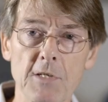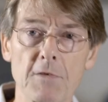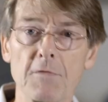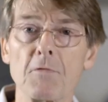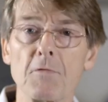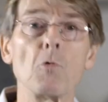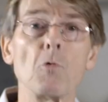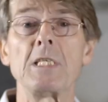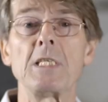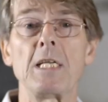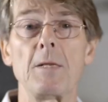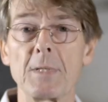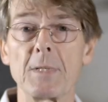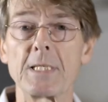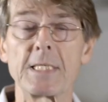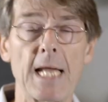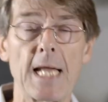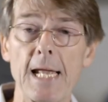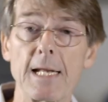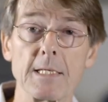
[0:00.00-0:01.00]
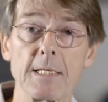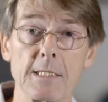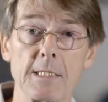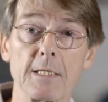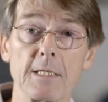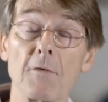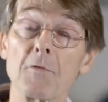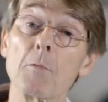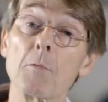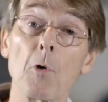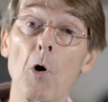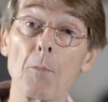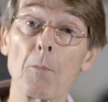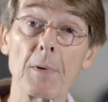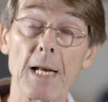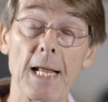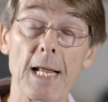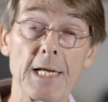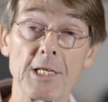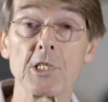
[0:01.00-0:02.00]
than 40% of the
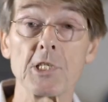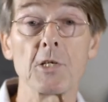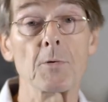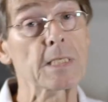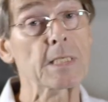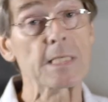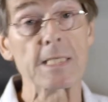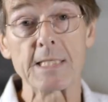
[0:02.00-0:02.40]
population are